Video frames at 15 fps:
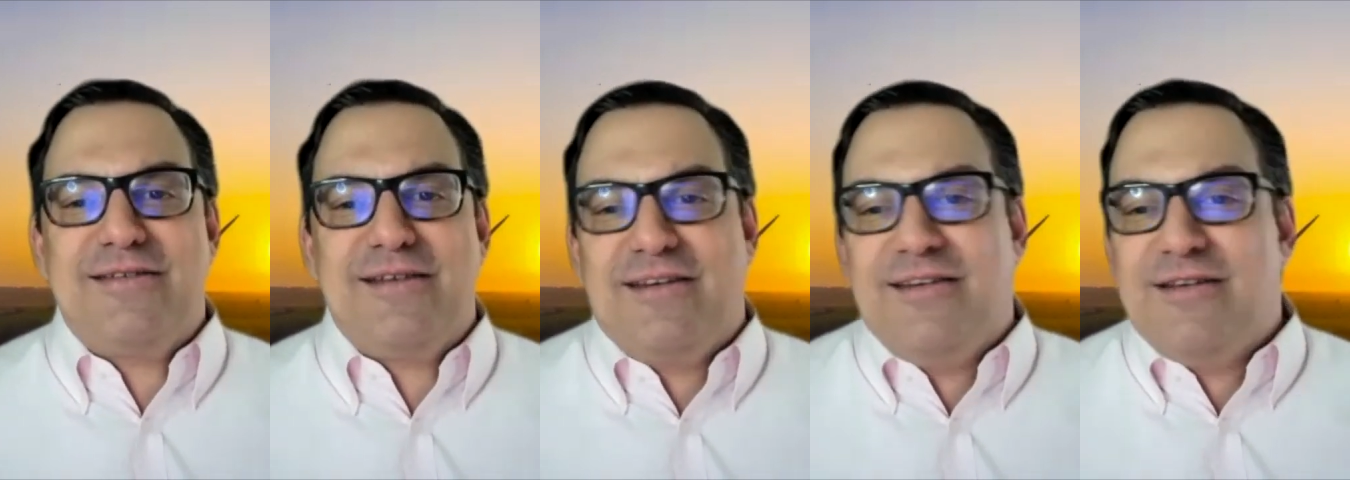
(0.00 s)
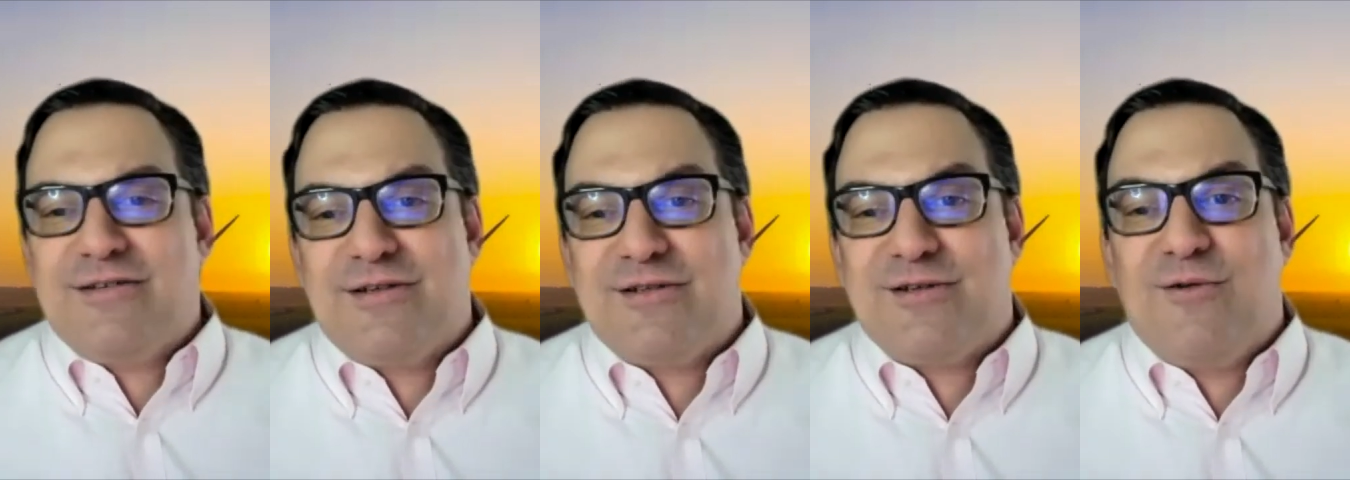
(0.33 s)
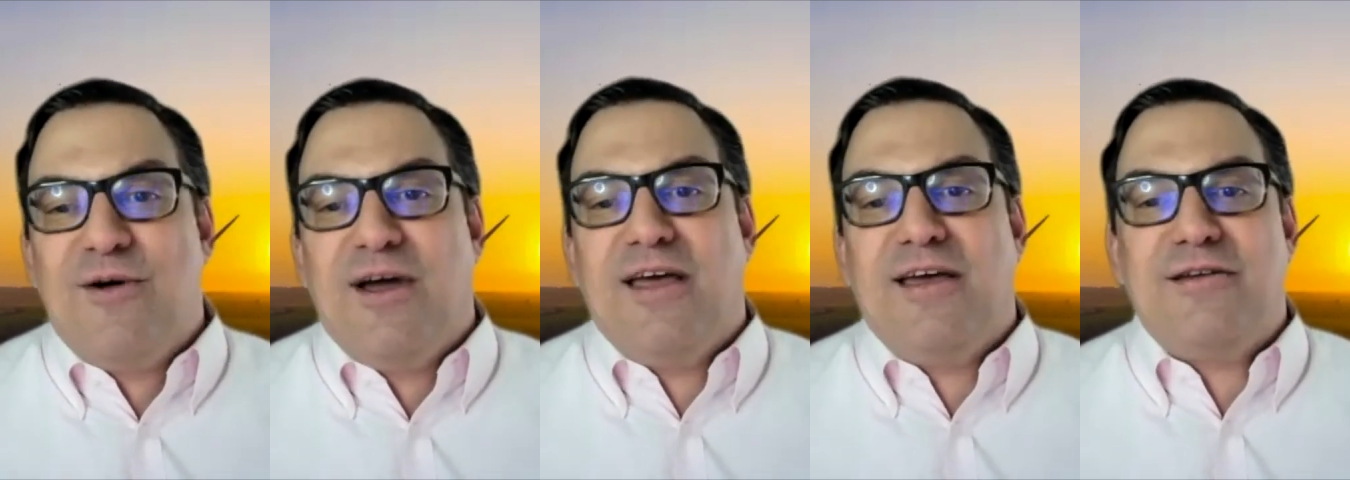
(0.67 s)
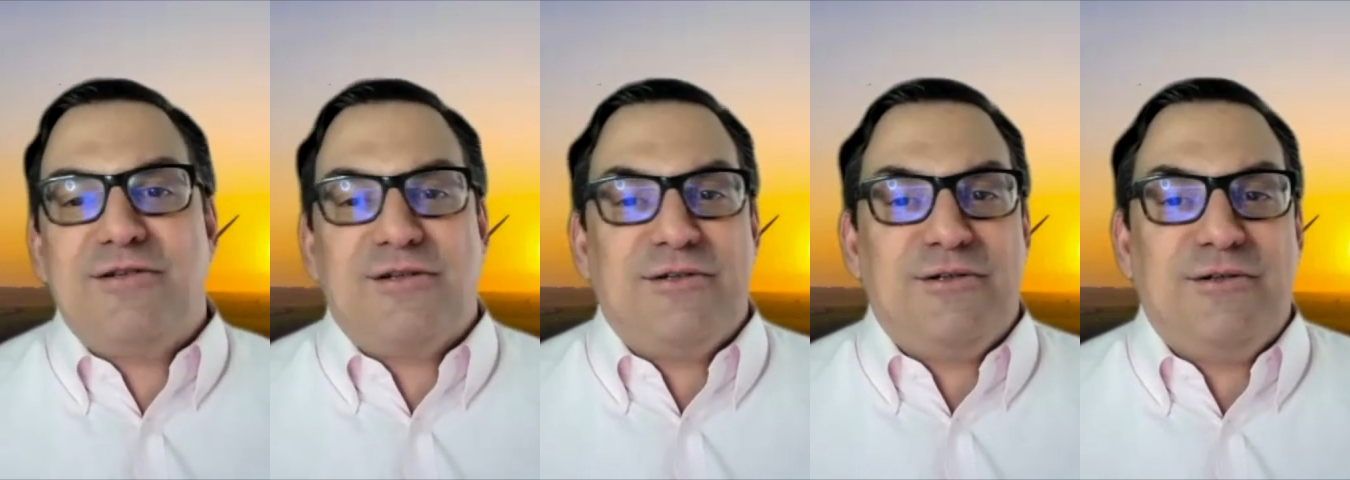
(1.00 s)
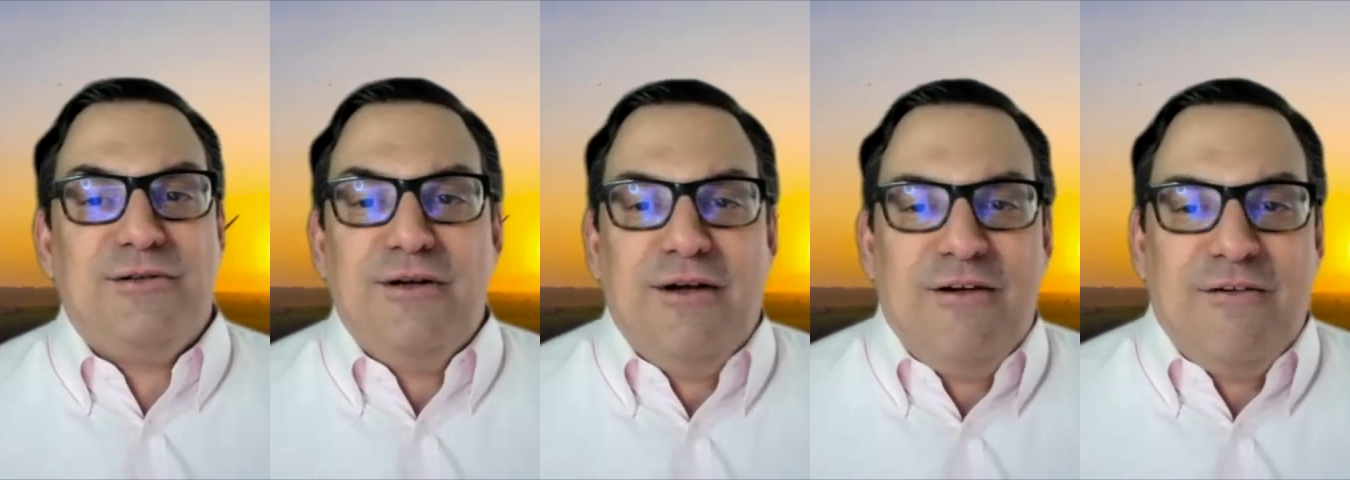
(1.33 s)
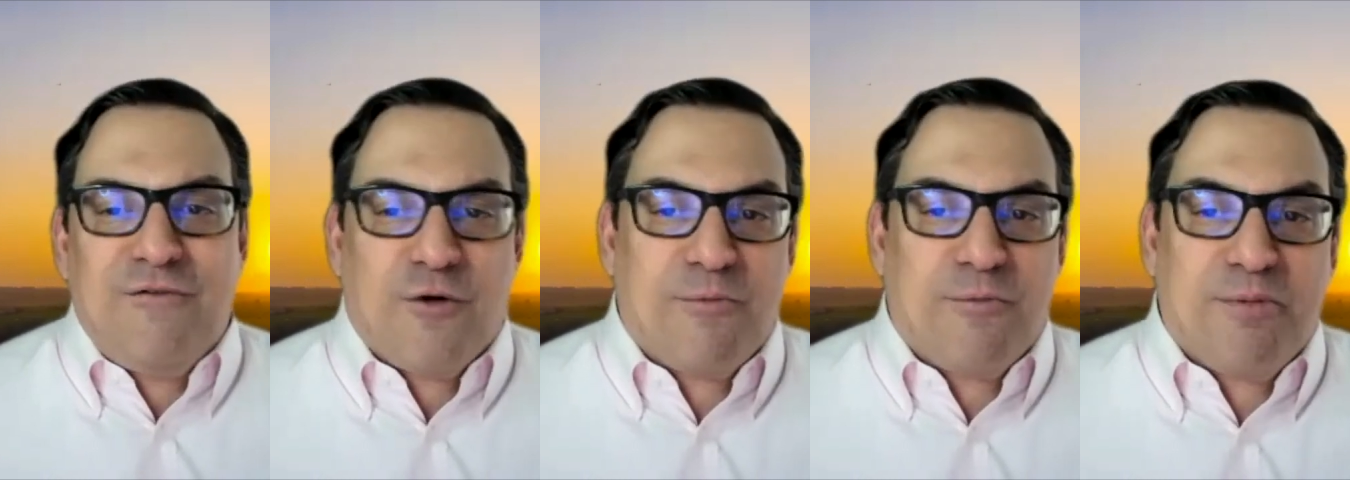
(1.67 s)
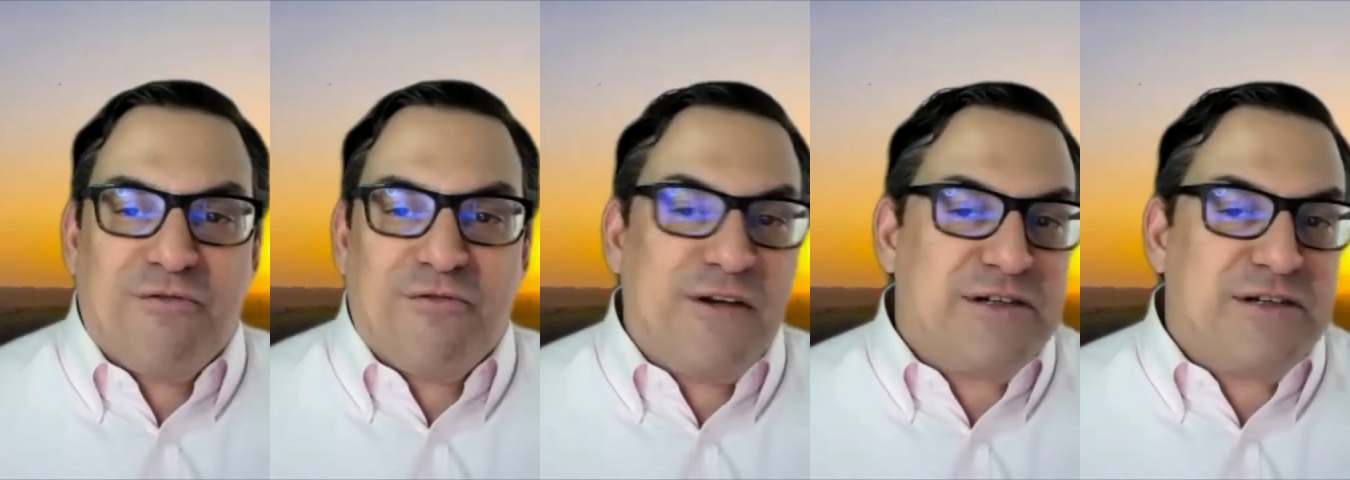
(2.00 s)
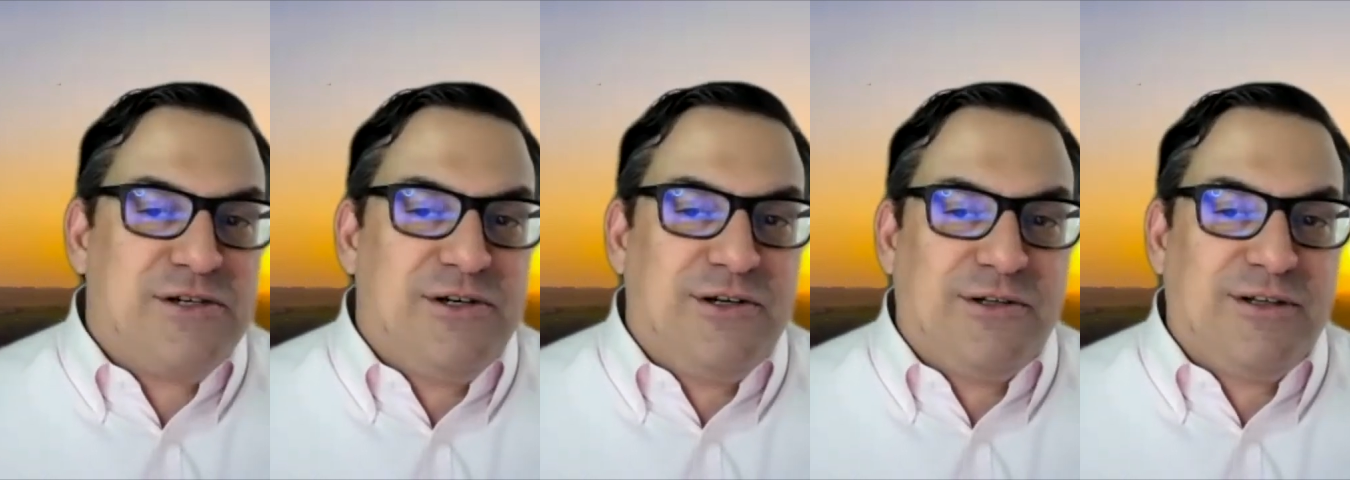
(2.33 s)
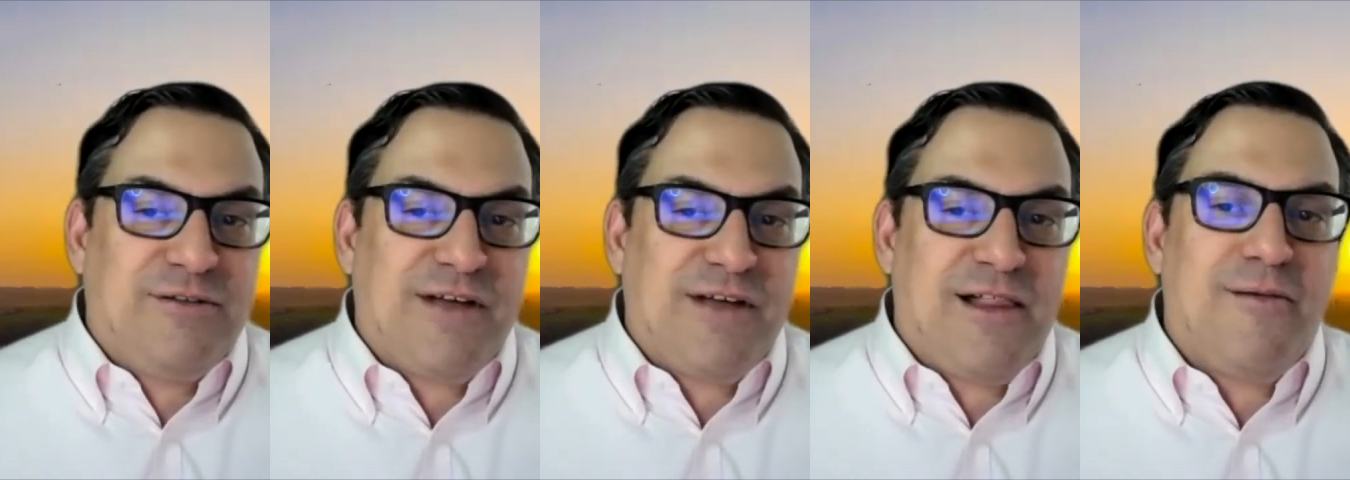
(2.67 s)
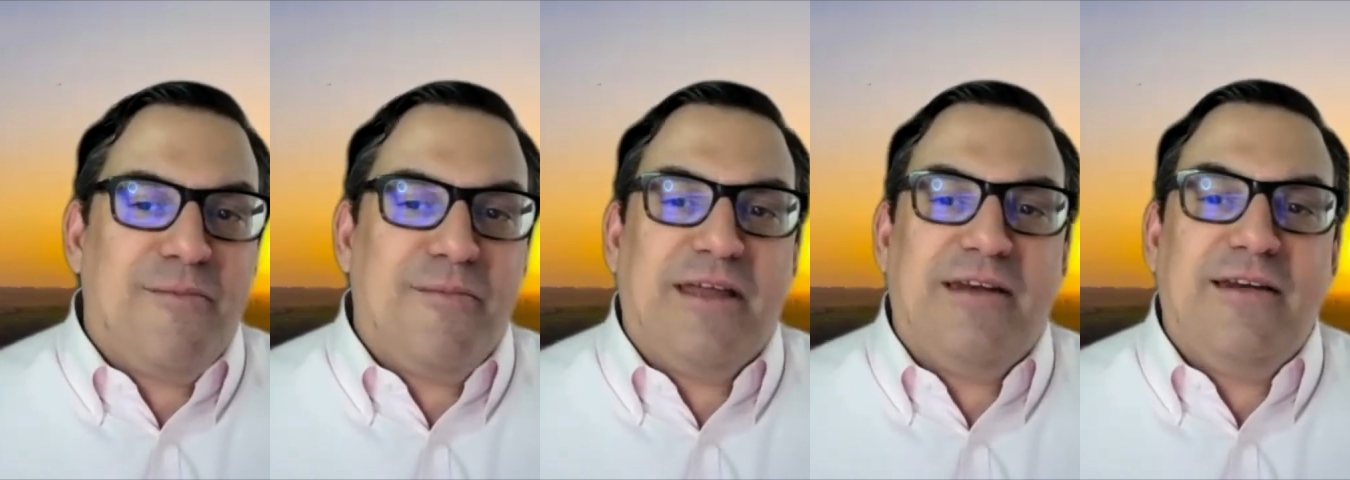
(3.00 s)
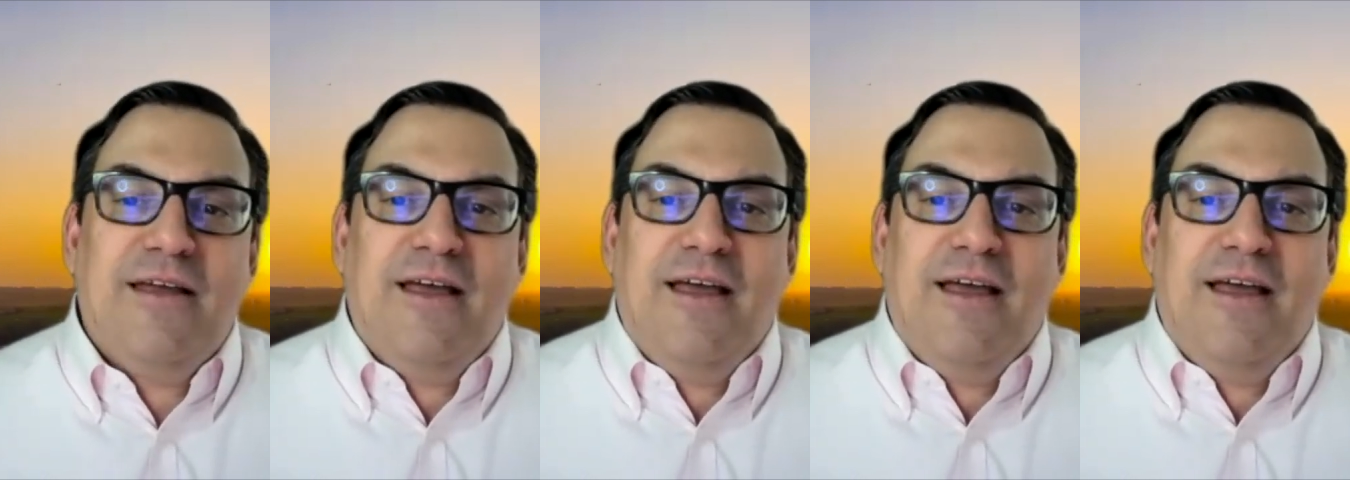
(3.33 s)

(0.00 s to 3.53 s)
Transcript: and this is a way for professional development.